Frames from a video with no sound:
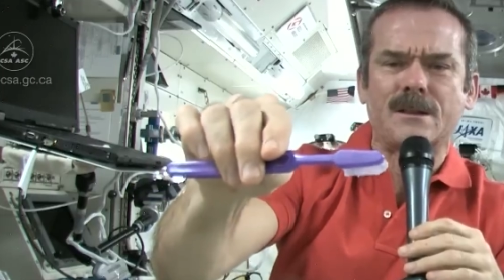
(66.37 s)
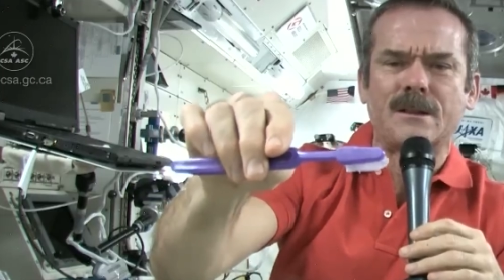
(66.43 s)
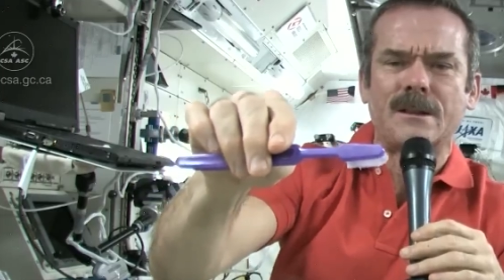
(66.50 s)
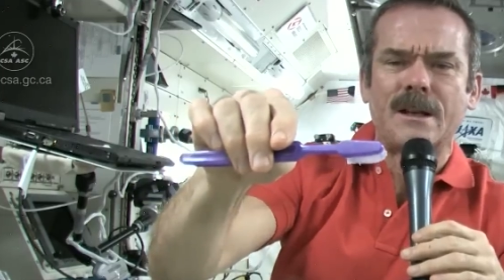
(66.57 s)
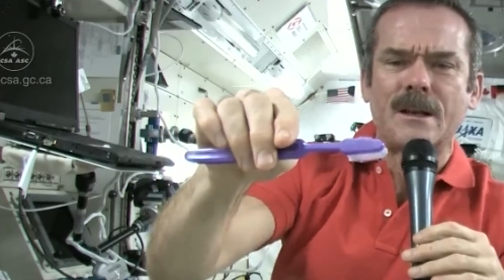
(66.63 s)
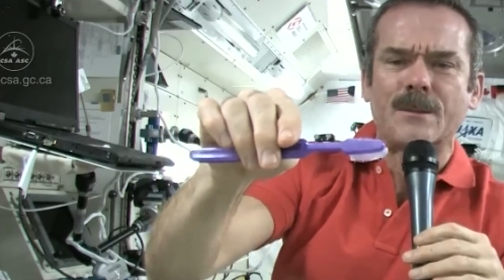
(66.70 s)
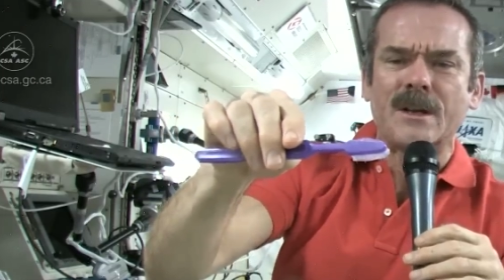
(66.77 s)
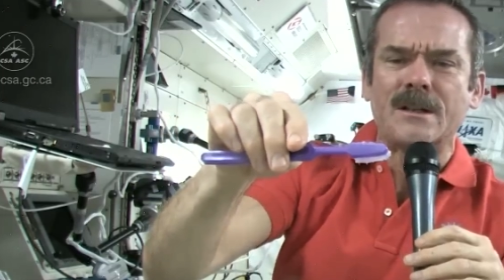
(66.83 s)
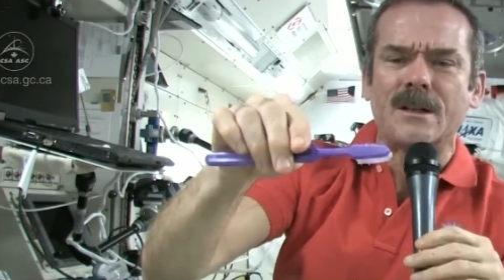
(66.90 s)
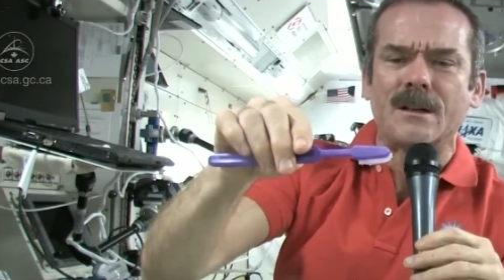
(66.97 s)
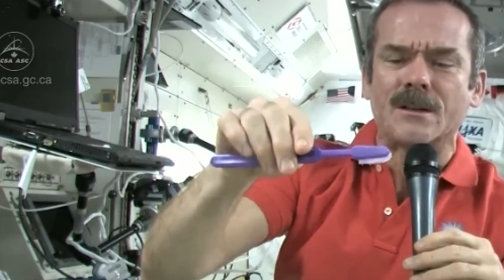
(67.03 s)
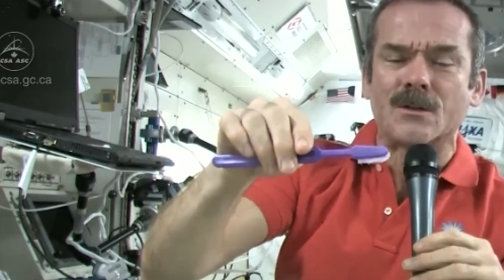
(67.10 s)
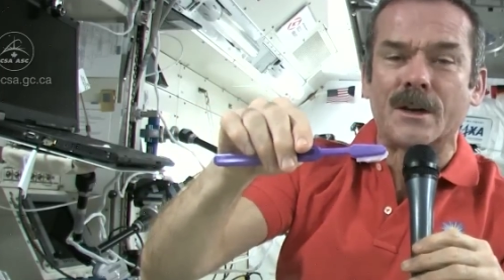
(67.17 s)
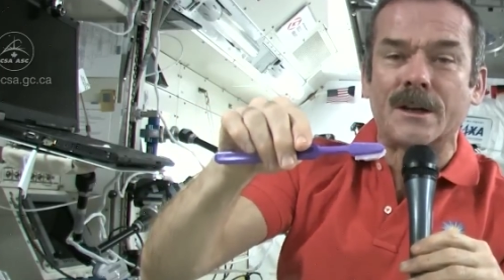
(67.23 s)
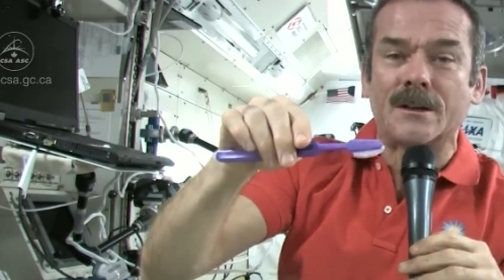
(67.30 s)
cleaning my
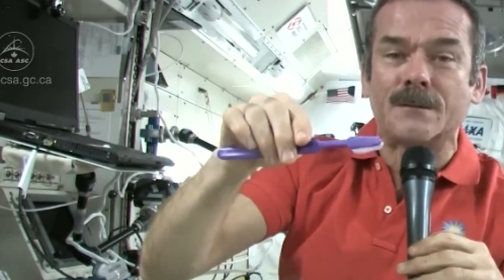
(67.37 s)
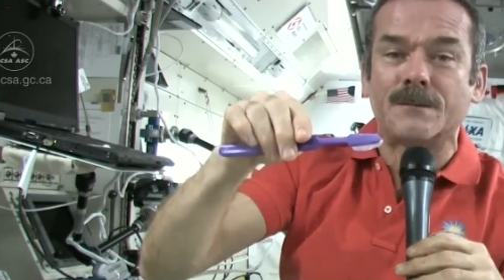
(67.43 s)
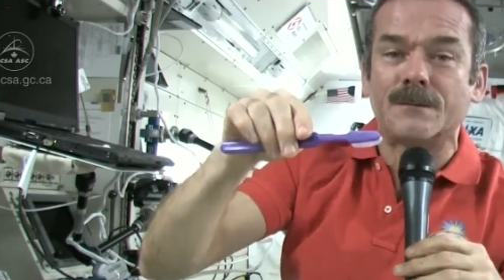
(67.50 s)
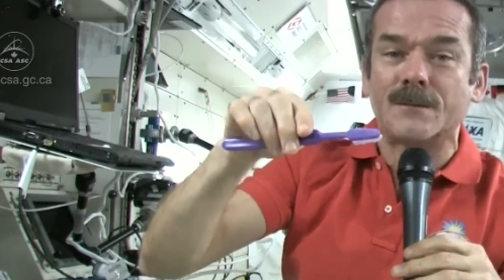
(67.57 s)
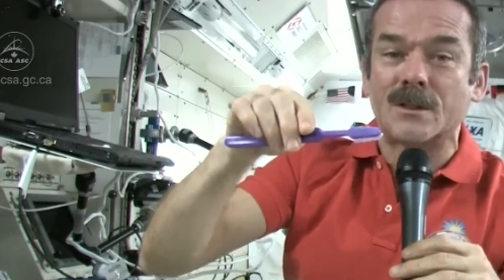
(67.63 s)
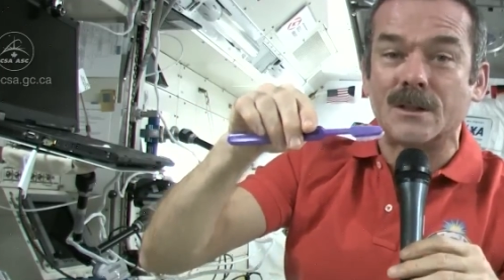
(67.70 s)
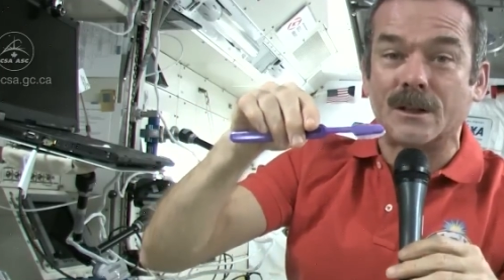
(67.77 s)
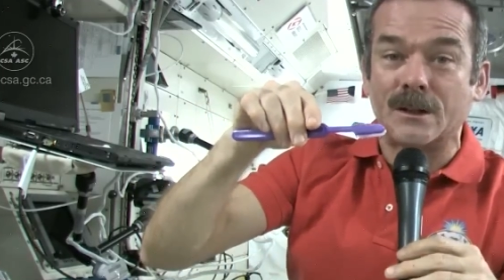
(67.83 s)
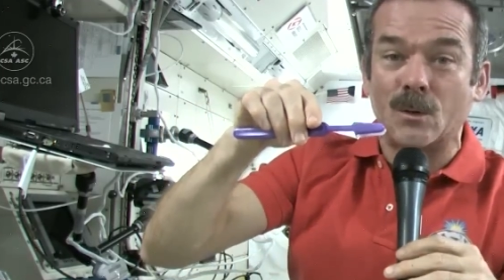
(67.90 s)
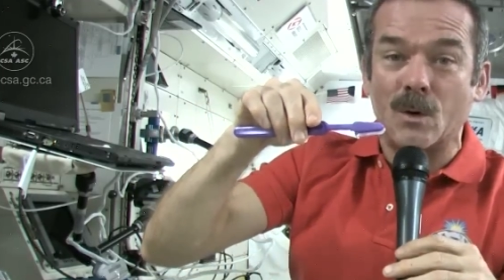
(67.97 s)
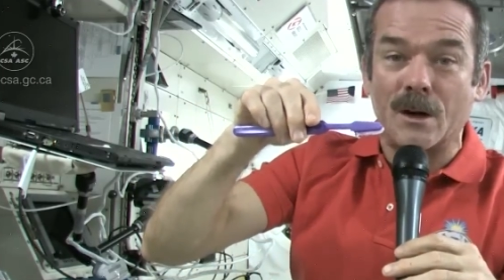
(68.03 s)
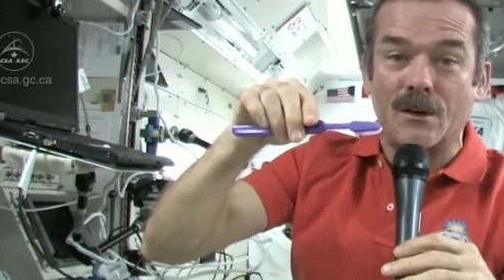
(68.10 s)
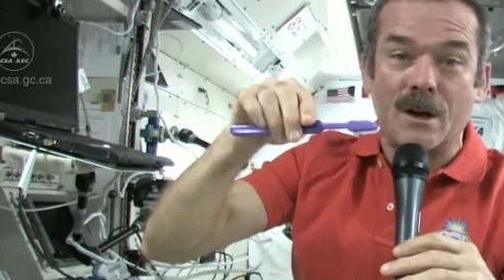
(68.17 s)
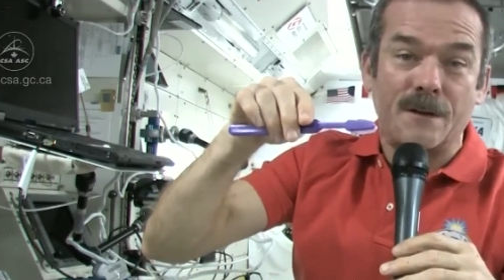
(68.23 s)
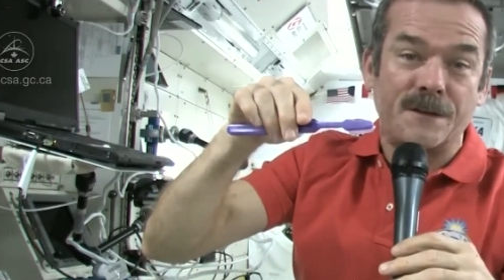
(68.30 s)
teeth. So I'm going to suck the
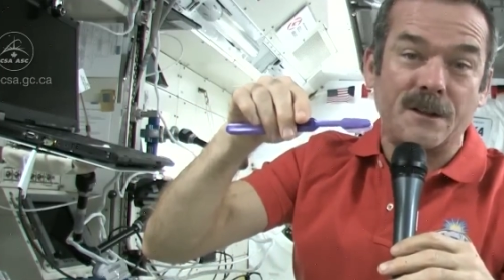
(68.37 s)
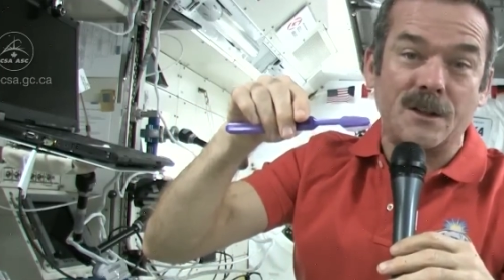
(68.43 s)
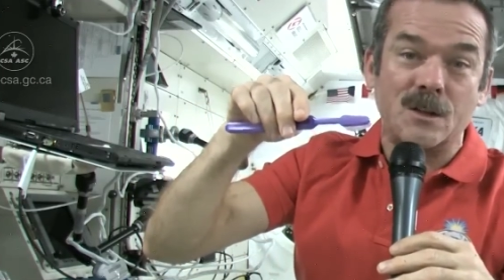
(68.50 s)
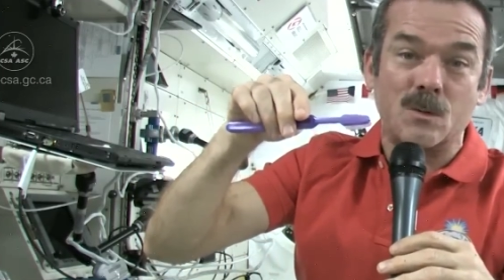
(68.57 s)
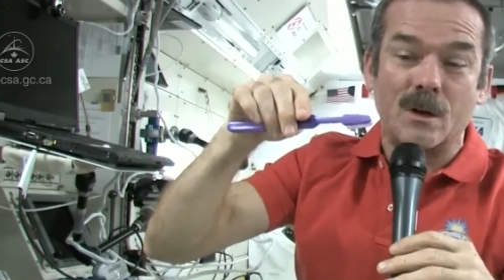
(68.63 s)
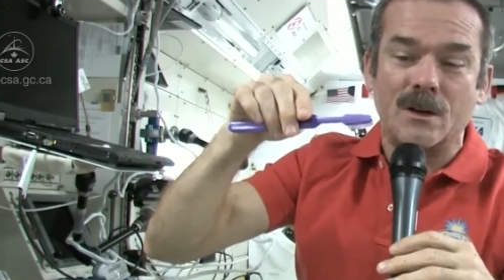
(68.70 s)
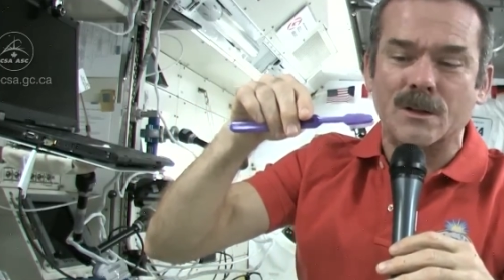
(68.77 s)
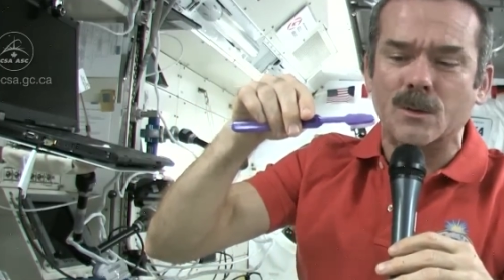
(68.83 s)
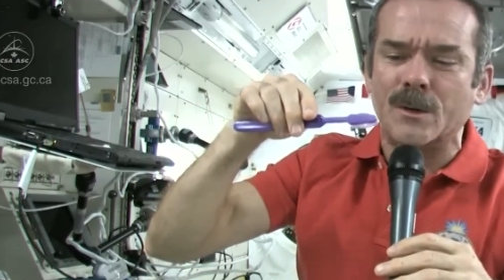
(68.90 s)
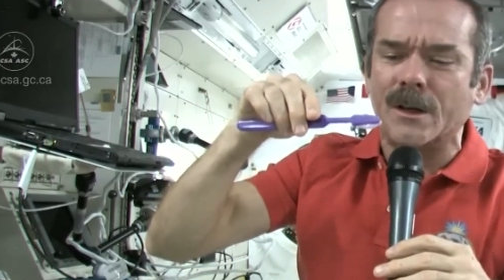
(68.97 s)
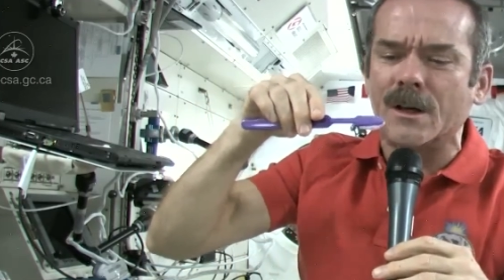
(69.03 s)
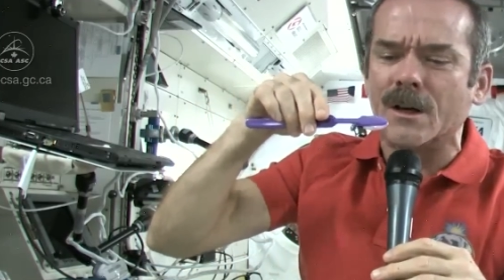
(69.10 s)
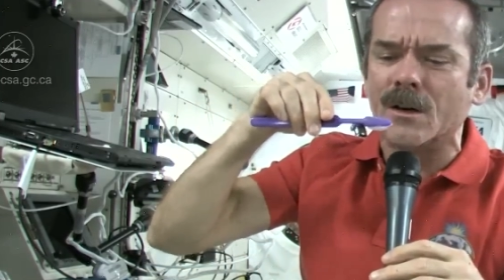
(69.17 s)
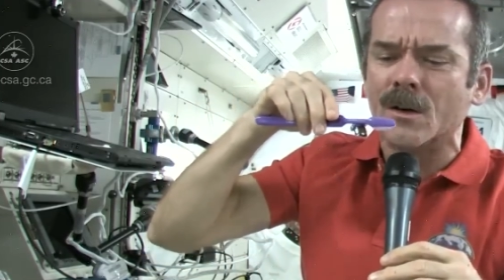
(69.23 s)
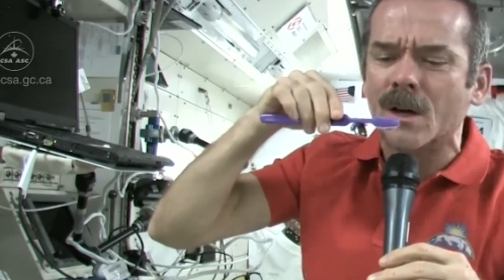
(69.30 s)
water off it because where else would
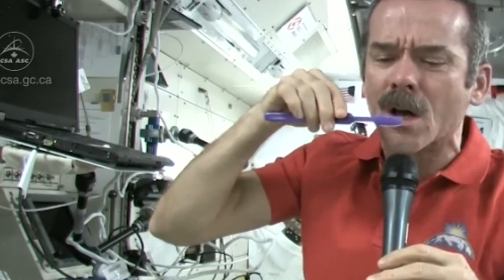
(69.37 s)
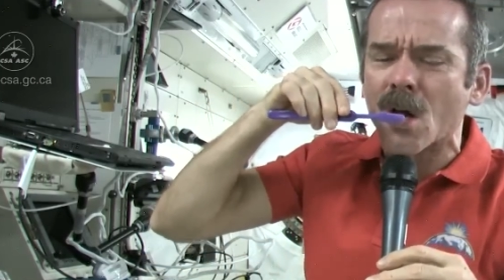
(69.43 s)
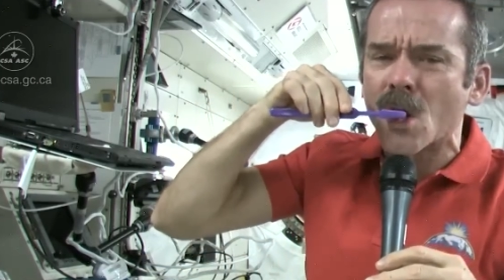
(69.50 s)
it go?